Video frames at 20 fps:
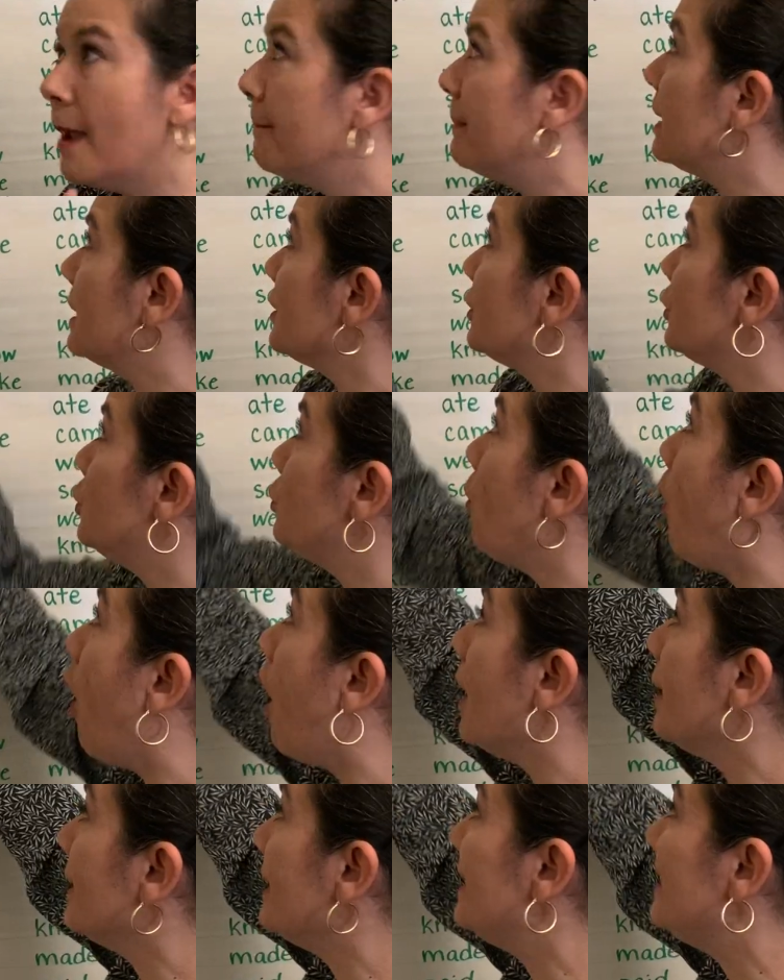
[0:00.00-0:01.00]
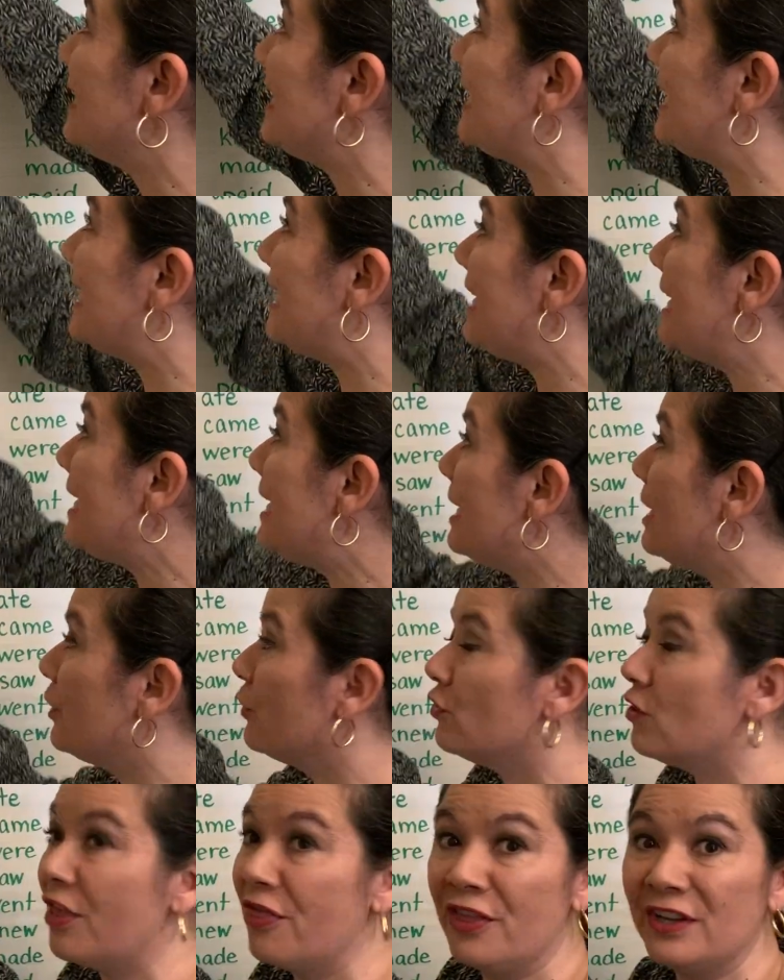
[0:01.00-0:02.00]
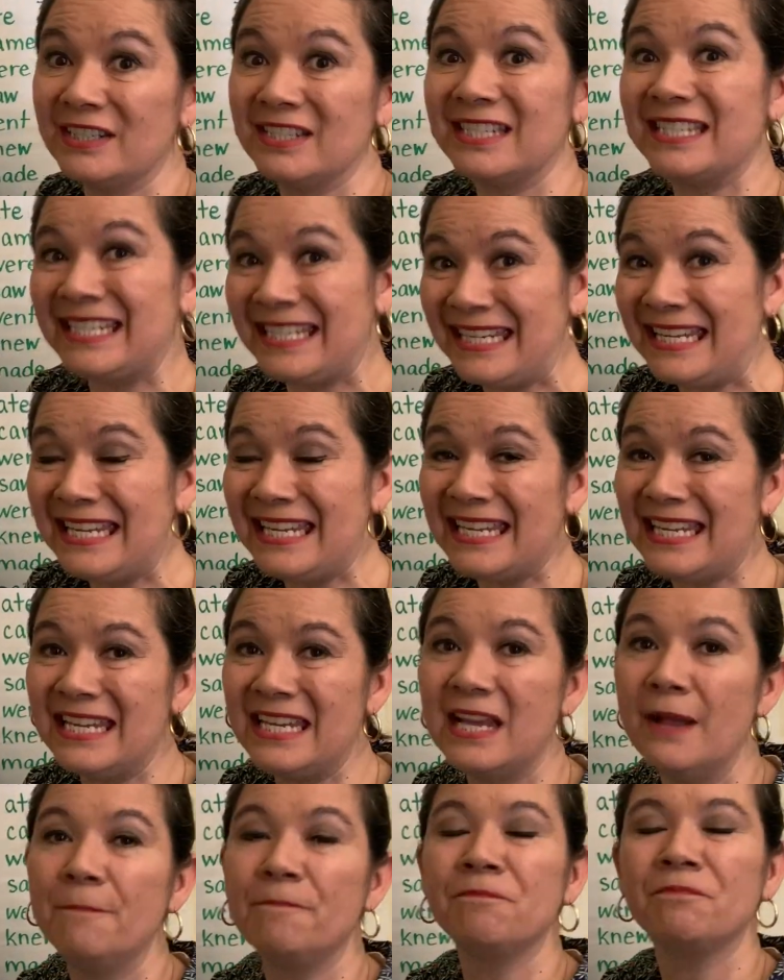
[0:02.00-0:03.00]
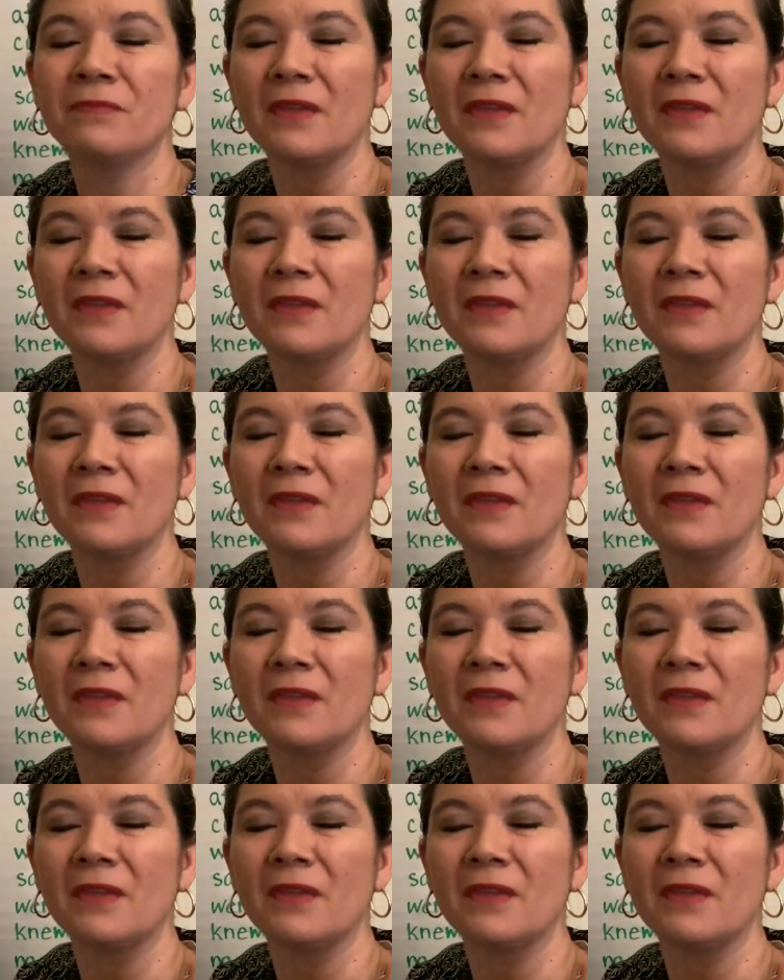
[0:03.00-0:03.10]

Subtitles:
because you are going to hear the T